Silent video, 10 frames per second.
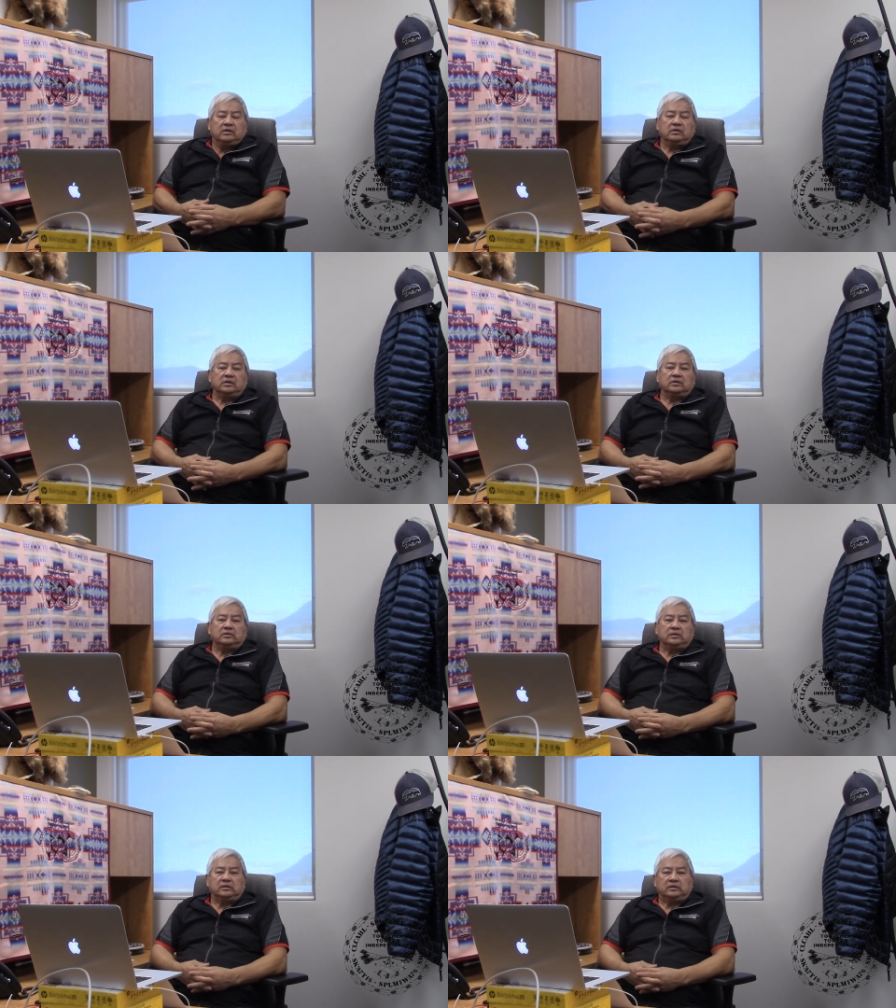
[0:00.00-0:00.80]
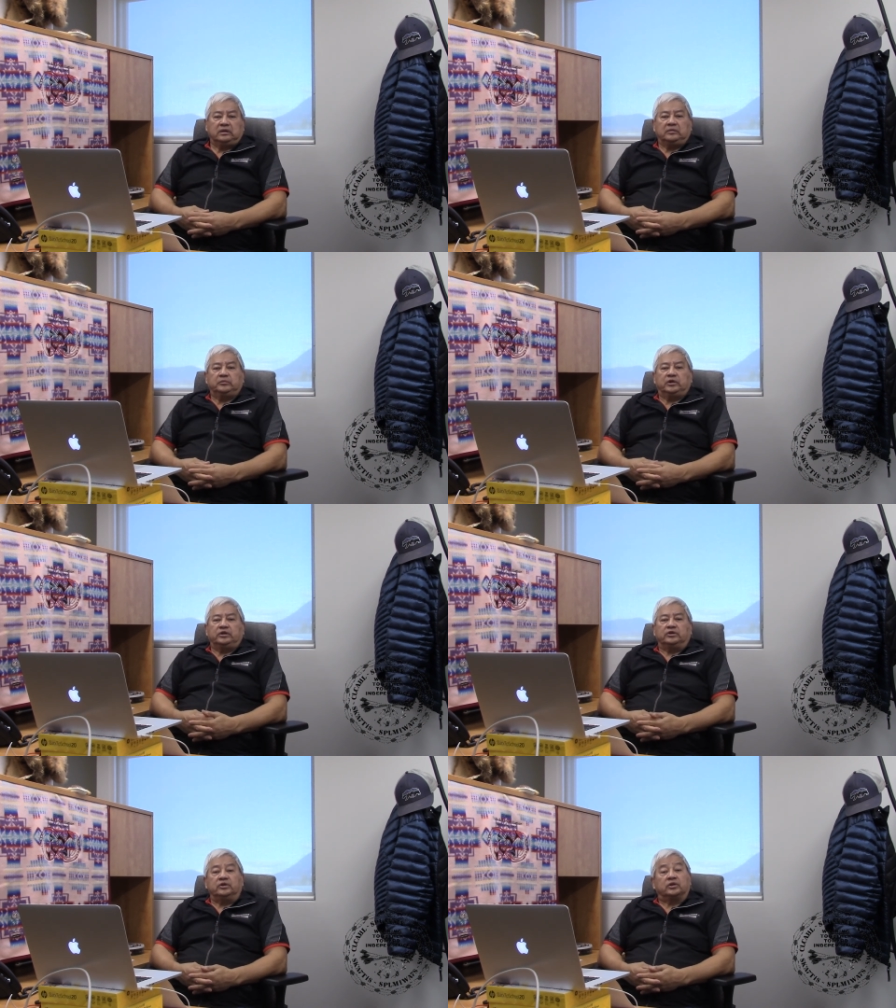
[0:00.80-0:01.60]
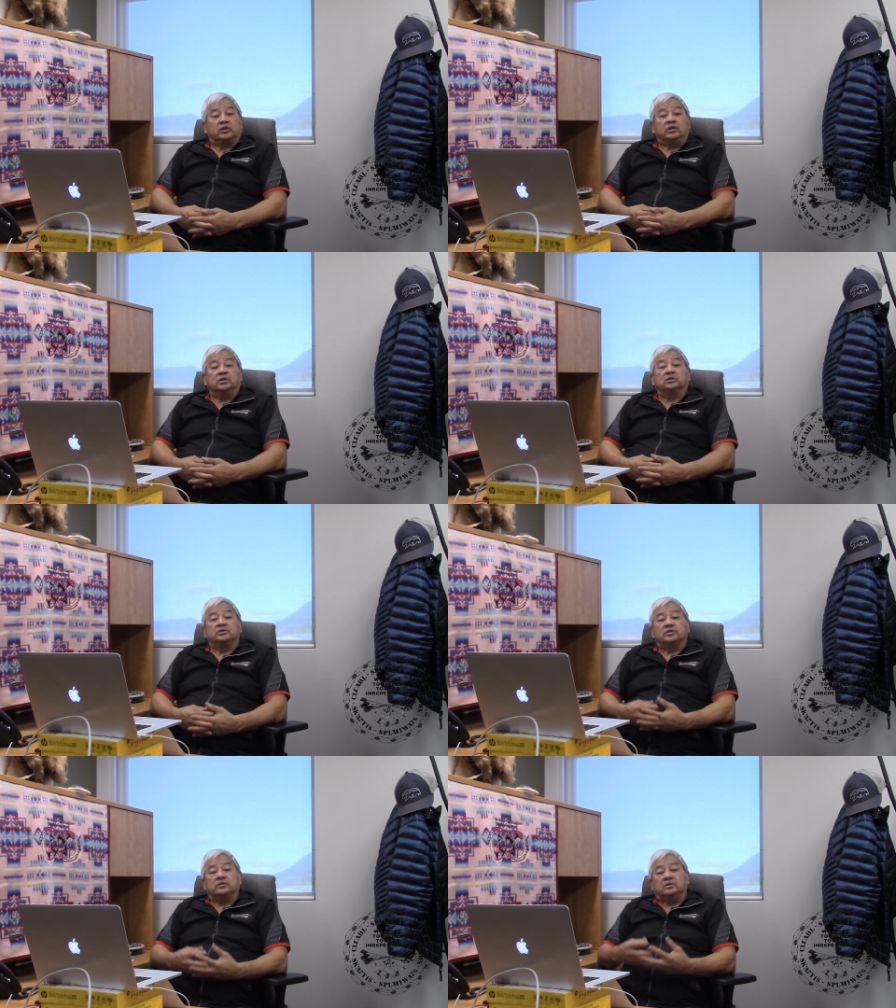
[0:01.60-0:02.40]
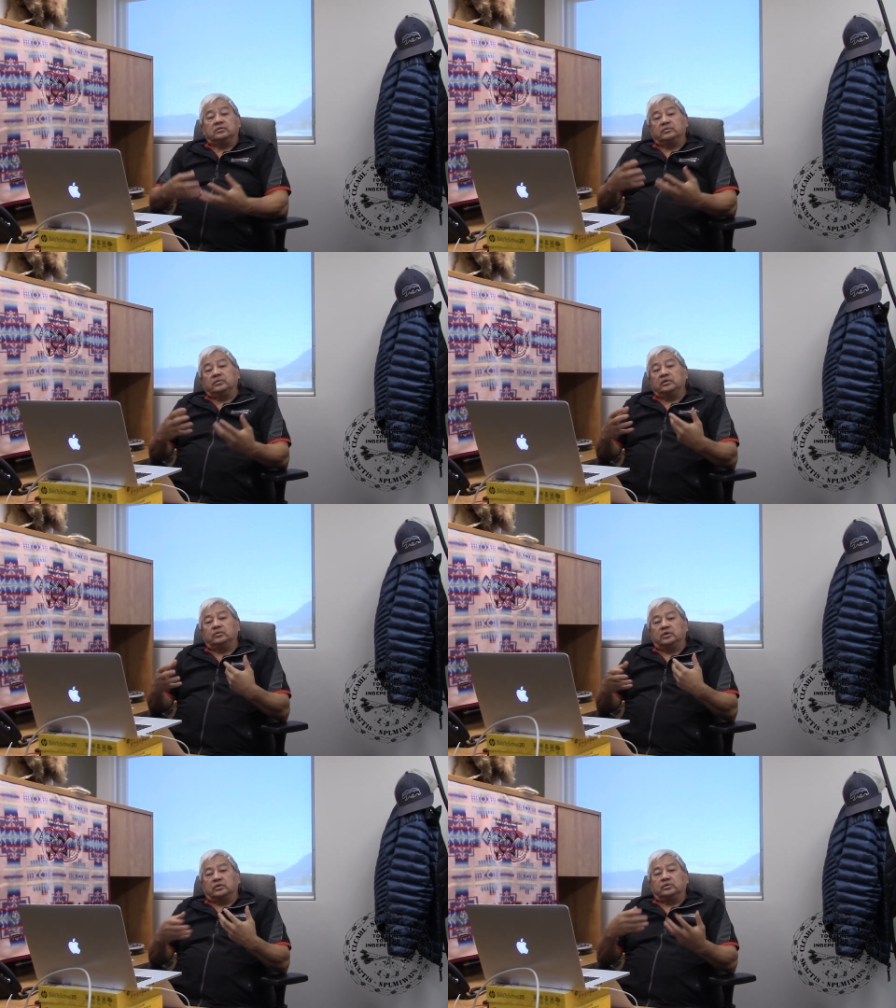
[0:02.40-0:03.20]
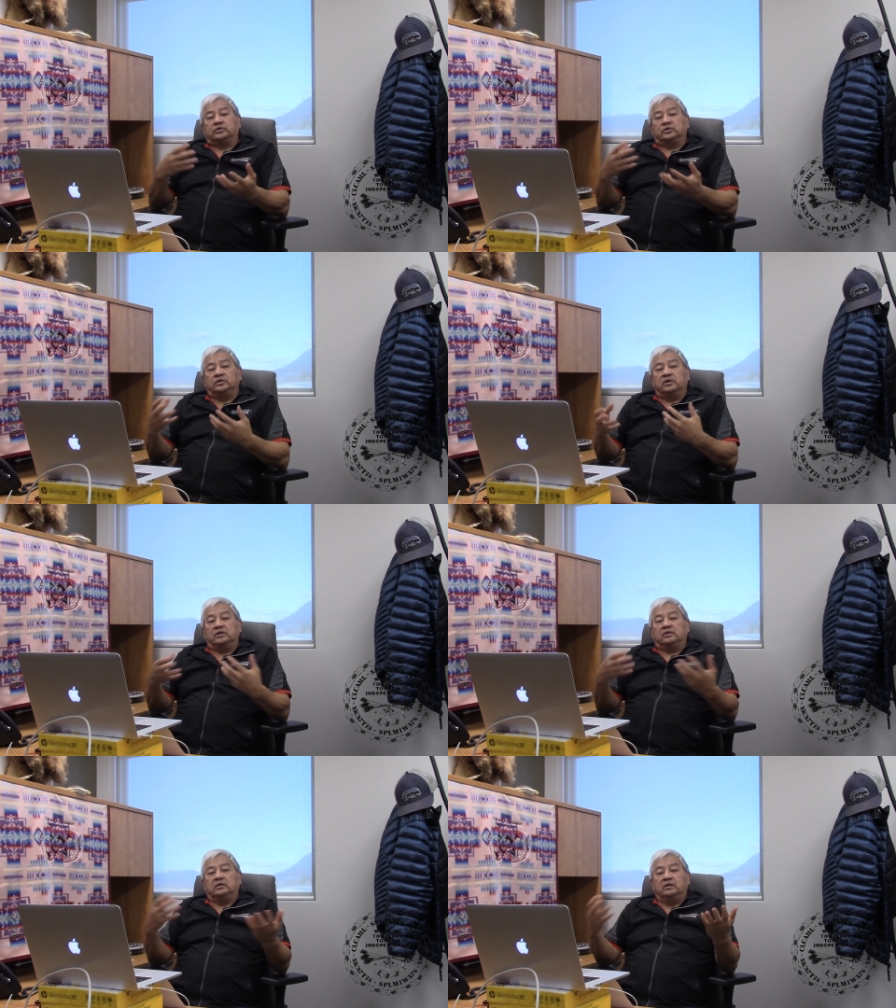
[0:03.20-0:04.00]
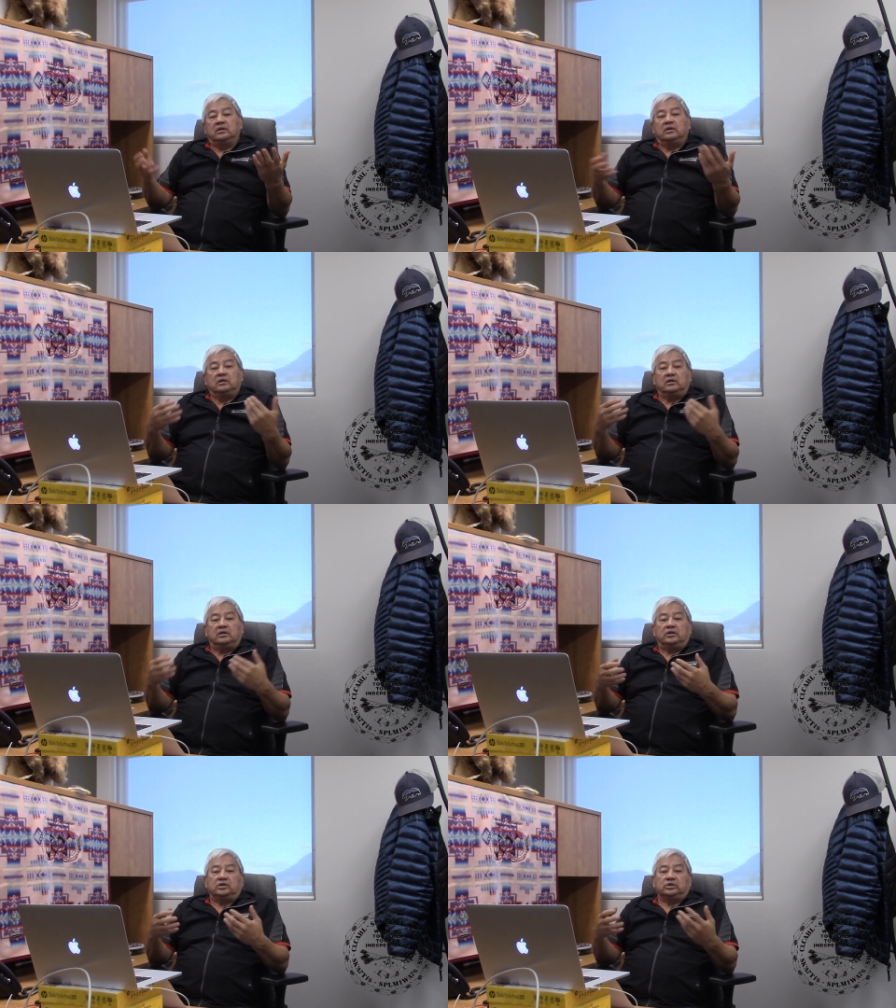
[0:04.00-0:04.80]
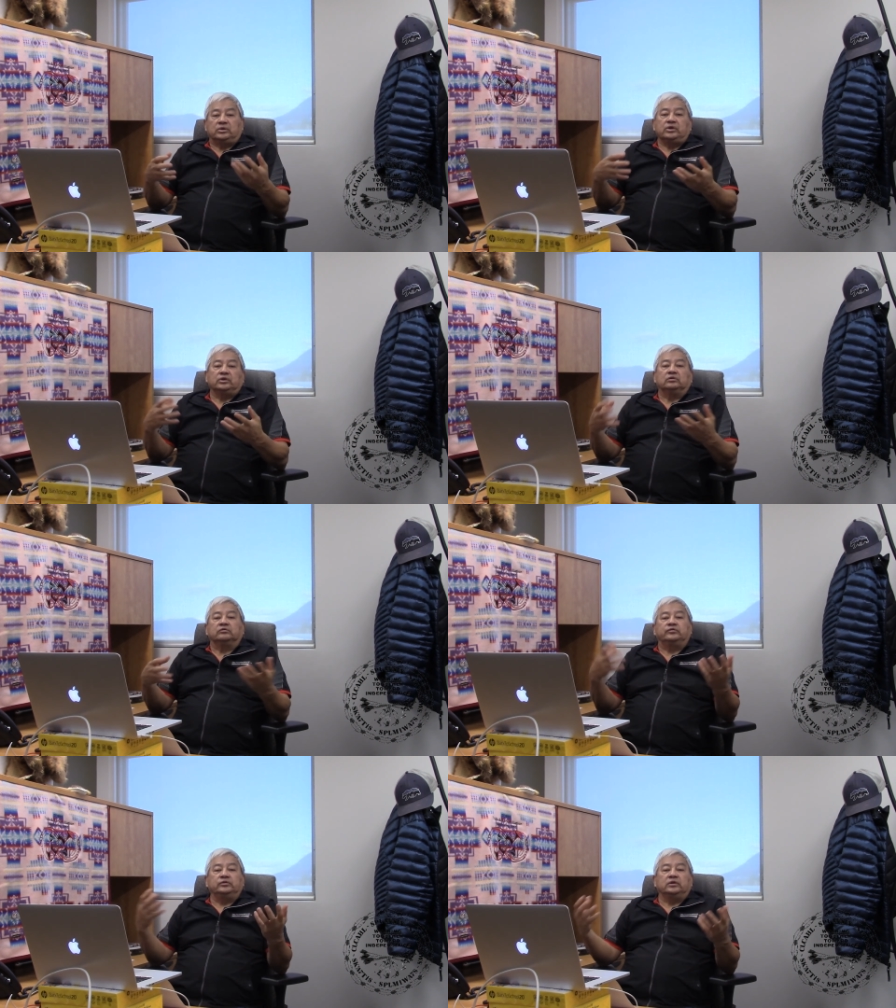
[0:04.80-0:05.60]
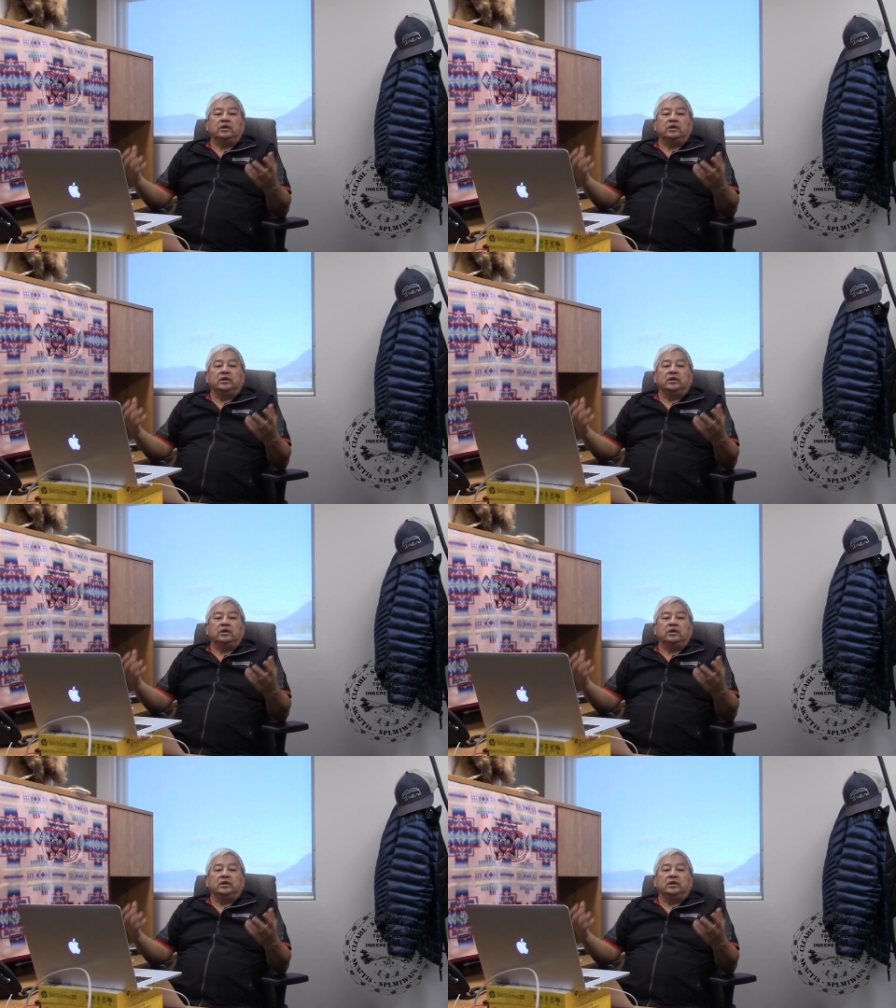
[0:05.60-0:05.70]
You know, and that Mother Earth heals, and you you work with the dirt, and you grow your own food.